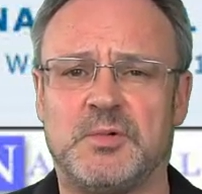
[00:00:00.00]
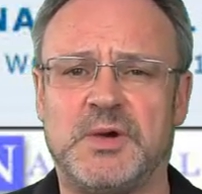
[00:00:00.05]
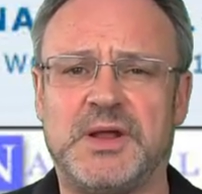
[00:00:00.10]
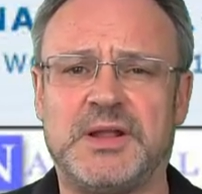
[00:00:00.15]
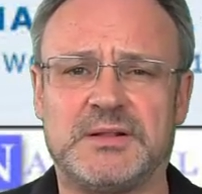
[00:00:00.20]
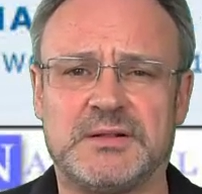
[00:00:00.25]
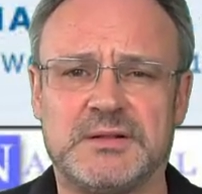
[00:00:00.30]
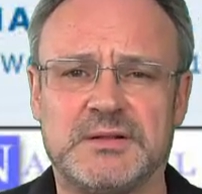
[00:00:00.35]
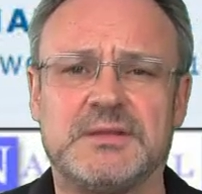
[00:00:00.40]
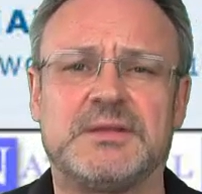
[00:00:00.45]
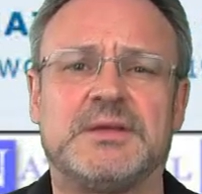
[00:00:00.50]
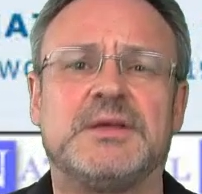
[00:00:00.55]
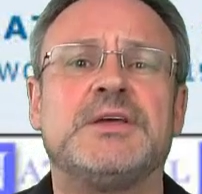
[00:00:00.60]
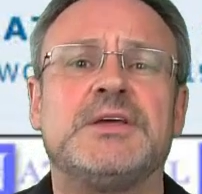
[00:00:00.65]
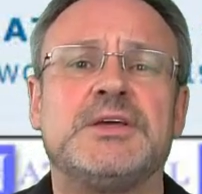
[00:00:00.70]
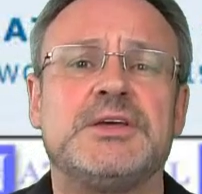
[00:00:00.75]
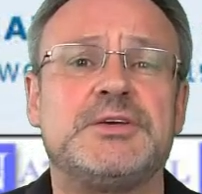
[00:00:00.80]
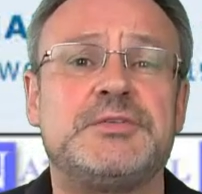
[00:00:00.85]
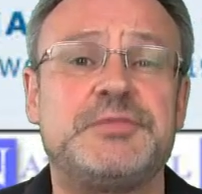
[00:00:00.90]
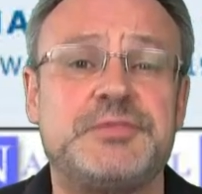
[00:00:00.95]
Well,
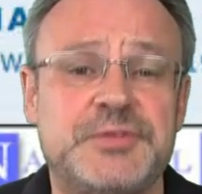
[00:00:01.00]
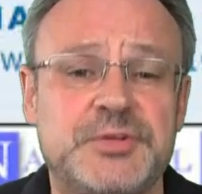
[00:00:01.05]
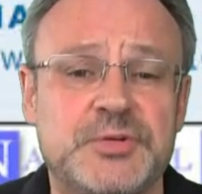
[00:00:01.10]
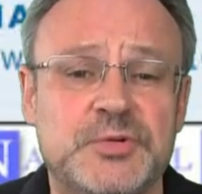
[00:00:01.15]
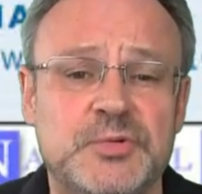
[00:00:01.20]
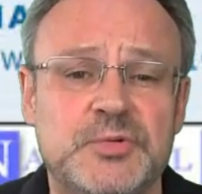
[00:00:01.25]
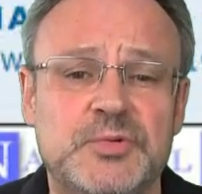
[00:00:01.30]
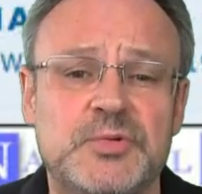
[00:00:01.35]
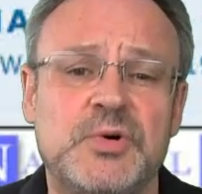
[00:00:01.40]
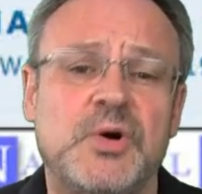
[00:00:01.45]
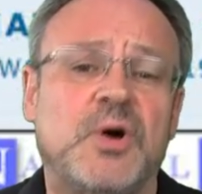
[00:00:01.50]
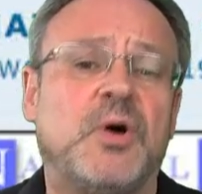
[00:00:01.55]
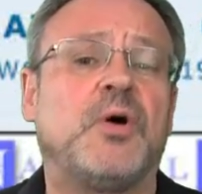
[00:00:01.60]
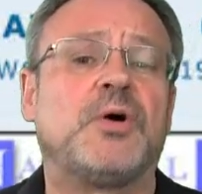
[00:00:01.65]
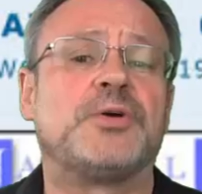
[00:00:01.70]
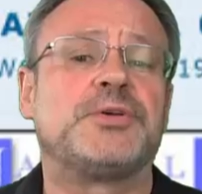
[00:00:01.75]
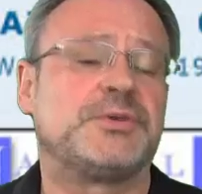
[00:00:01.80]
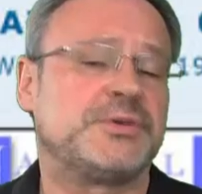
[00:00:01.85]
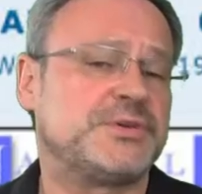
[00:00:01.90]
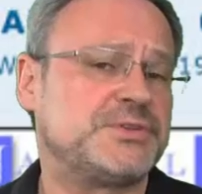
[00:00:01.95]
if you
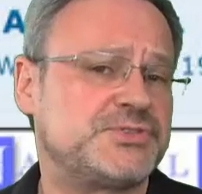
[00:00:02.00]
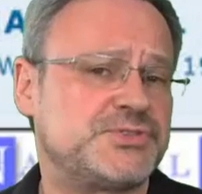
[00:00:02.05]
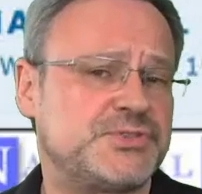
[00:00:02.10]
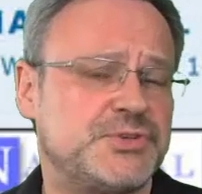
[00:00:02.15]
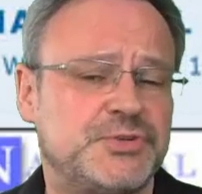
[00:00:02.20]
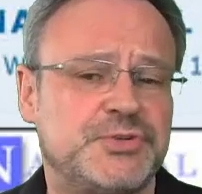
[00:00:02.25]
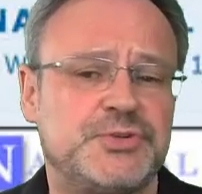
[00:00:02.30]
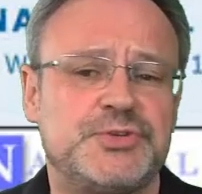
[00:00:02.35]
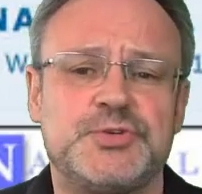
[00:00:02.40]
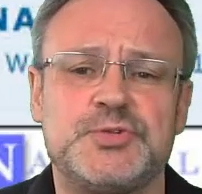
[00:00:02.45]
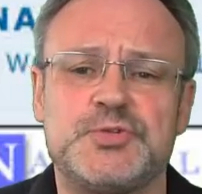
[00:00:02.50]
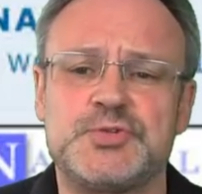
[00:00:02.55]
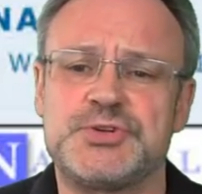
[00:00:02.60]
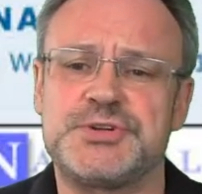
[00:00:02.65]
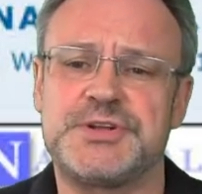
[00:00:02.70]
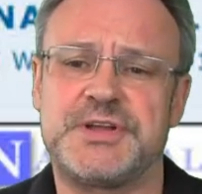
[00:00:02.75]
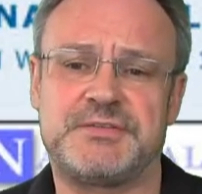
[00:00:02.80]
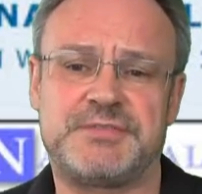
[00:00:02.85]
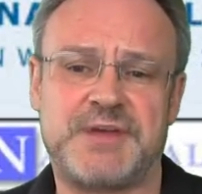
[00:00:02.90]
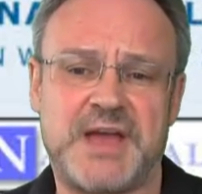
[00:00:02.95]
or your
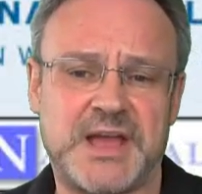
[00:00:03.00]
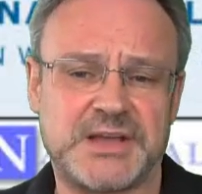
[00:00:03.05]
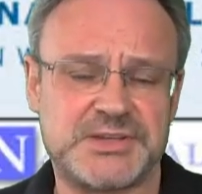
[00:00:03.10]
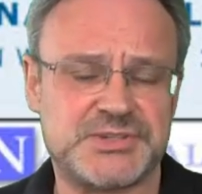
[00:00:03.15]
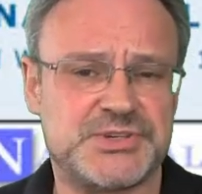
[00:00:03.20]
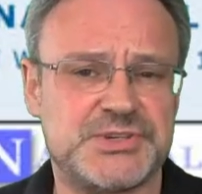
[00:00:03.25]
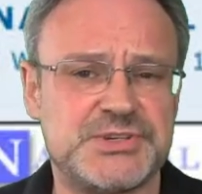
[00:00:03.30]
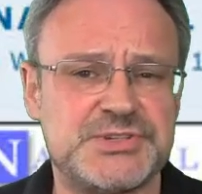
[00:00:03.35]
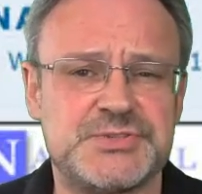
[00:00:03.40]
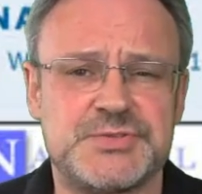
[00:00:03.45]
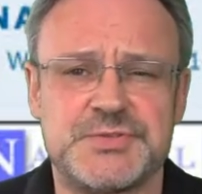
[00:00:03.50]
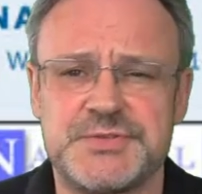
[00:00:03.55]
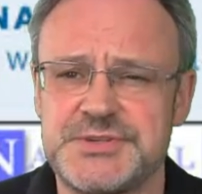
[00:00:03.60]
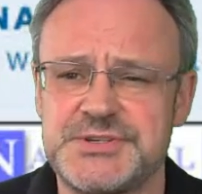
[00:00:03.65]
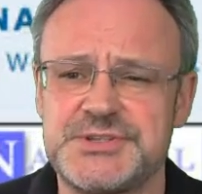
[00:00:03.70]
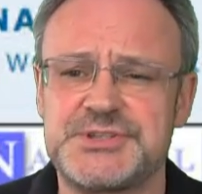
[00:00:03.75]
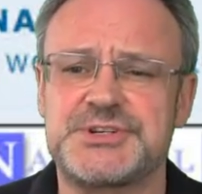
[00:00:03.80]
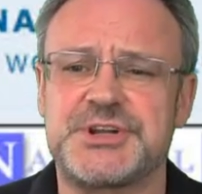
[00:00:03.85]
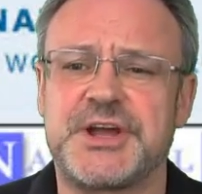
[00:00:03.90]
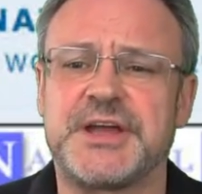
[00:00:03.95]
institution have access to
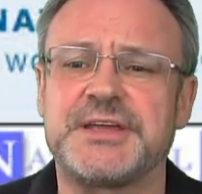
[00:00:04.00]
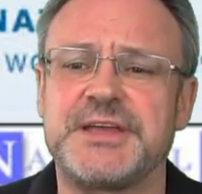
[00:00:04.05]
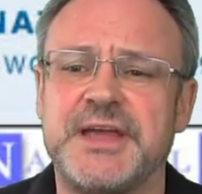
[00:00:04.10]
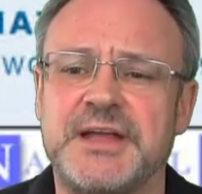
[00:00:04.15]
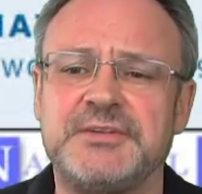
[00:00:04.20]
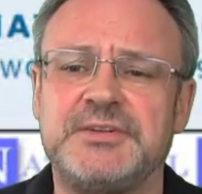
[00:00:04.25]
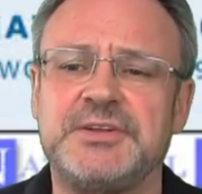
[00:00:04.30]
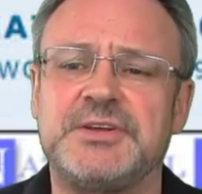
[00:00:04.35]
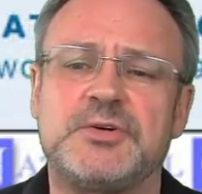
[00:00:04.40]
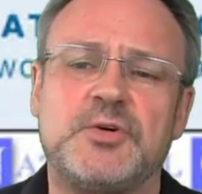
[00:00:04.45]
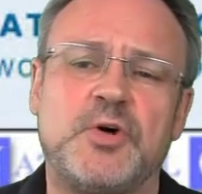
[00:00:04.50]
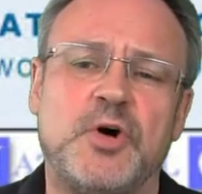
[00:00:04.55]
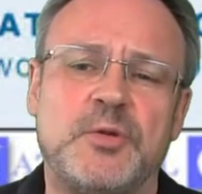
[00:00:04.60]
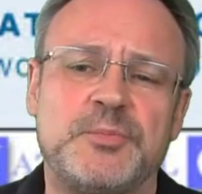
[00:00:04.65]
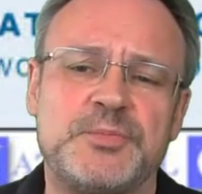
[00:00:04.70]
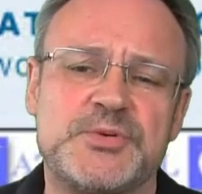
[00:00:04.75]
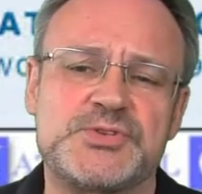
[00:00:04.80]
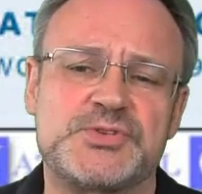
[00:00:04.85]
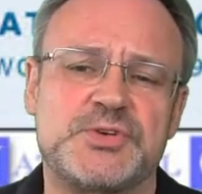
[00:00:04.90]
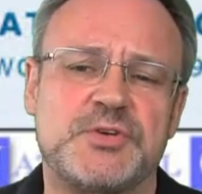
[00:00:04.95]
this gigantic
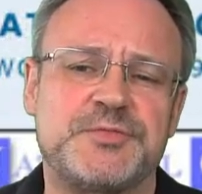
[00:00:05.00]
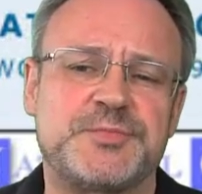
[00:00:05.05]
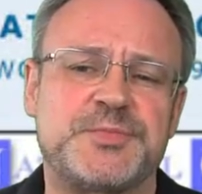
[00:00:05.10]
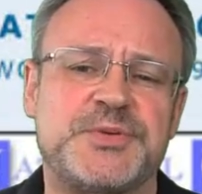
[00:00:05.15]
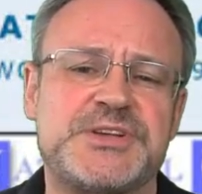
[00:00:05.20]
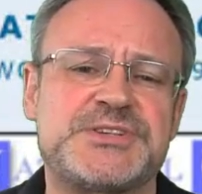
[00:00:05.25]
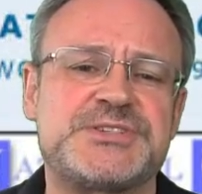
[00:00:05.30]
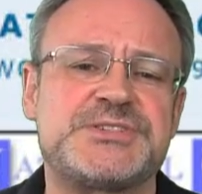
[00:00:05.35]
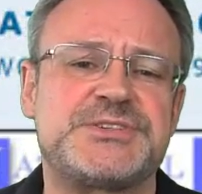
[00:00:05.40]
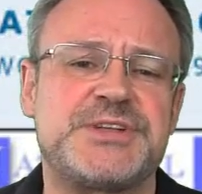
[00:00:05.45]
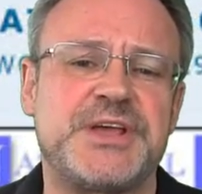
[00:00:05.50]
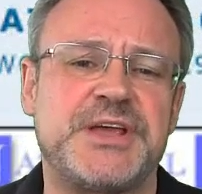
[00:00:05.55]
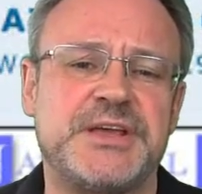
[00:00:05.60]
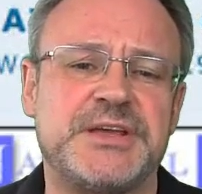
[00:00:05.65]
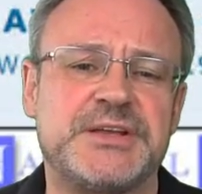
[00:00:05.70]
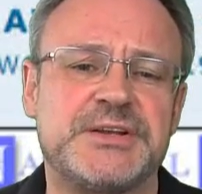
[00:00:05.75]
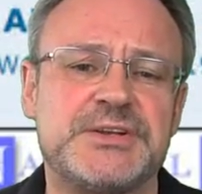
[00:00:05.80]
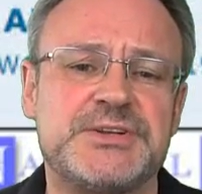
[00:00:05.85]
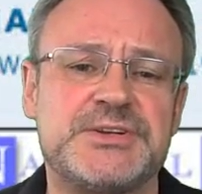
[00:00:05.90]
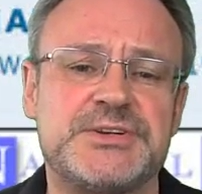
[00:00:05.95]
corpus of
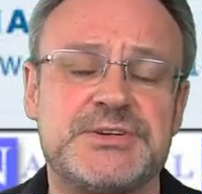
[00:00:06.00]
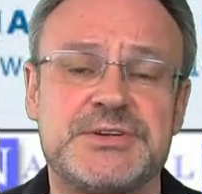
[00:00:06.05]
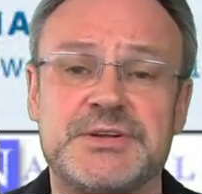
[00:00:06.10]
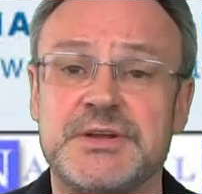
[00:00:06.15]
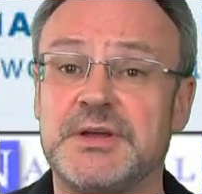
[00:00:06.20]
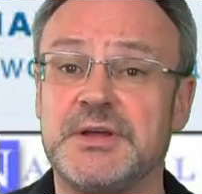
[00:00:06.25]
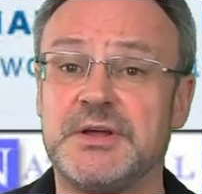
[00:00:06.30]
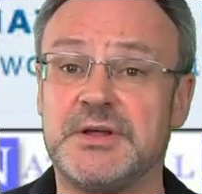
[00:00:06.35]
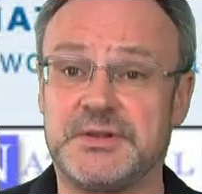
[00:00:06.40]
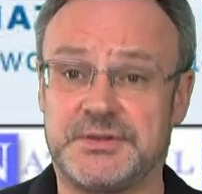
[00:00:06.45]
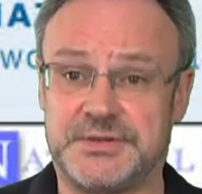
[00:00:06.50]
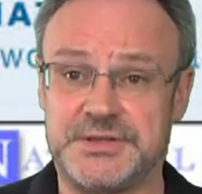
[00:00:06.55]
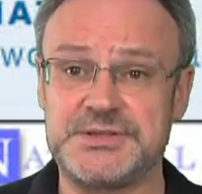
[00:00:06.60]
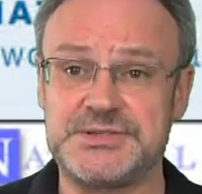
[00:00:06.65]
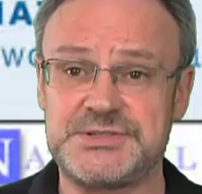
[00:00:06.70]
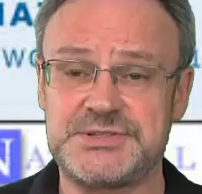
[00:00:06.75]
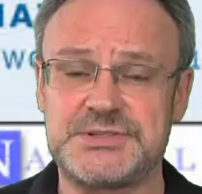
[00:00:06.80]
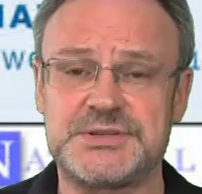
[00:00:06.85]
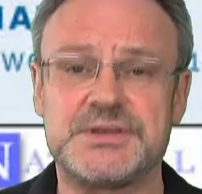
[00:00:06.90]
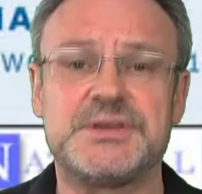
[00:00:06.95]
present-day English,
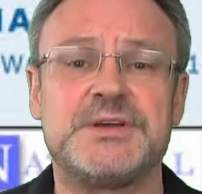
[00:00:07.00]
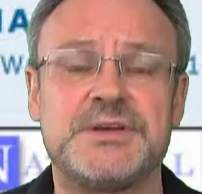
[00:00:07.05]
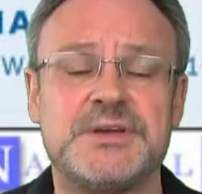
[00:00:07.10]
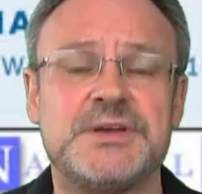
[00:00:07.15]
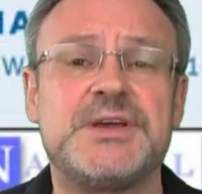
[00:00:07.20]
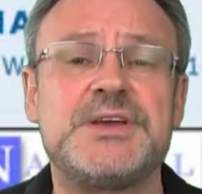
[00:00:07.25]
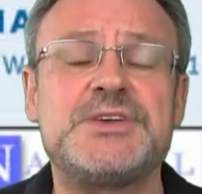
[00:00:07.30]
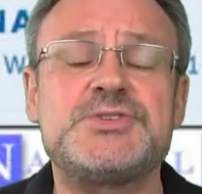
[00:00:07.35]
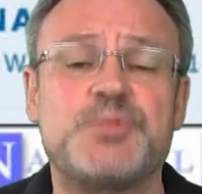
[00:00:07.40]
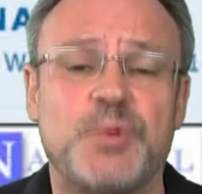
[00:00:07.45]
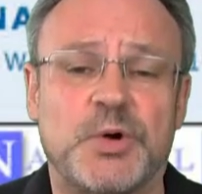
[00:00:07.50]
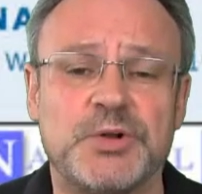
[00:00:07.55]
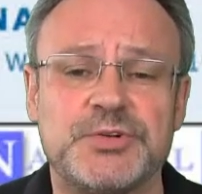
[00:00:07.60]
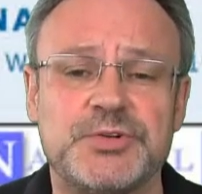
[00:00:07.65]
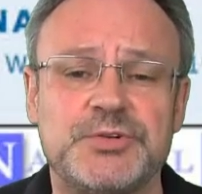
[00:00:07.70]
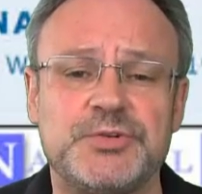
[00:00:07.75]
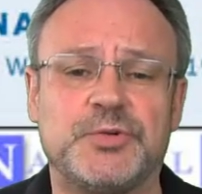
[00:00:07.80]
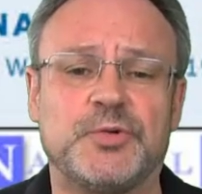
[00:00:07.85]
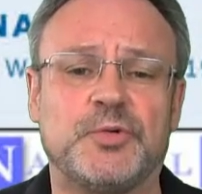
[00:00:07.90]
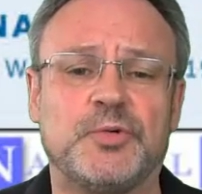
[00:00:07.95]
this is
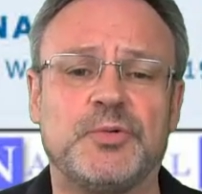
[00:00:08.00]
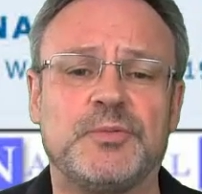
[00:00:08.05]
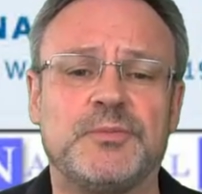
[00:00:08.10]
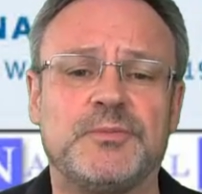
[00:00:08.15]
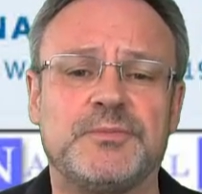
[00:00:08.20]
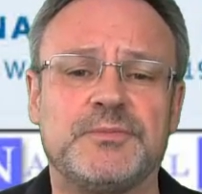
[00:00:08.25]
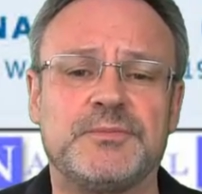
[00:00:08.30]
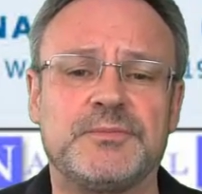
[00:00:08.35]
what to do.